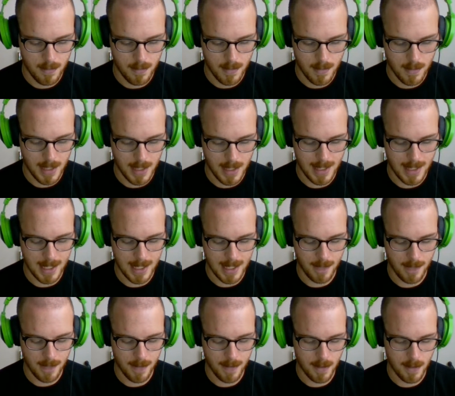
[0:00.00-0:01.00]
I take a
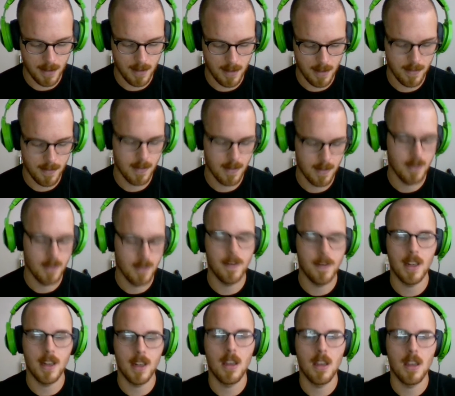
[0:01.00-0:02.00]
photo?
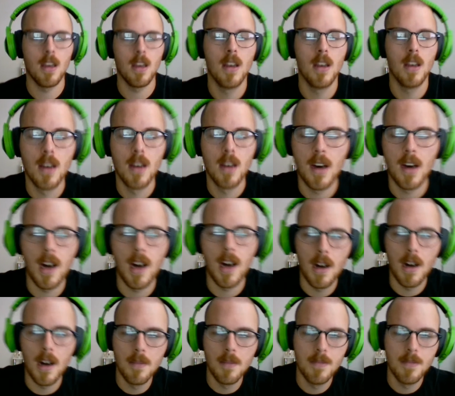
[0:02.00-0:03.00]
Funny.
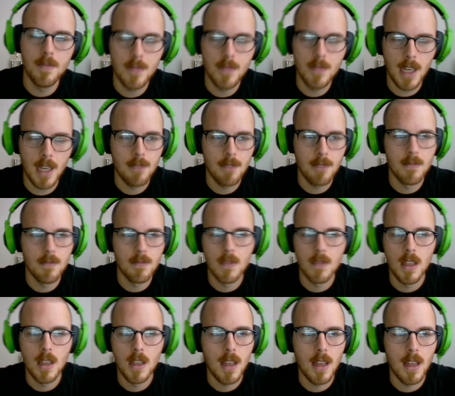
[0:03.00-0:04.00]
Yeah.
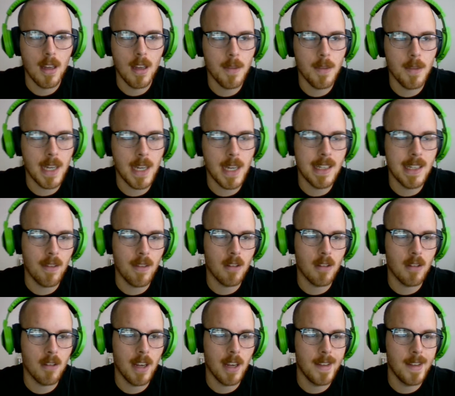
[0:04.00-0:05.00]
I hope you guys have a
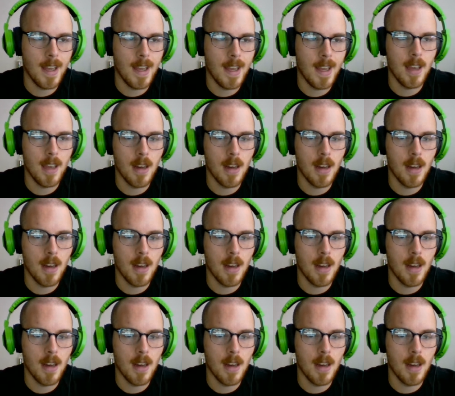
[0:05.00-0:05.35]
great day.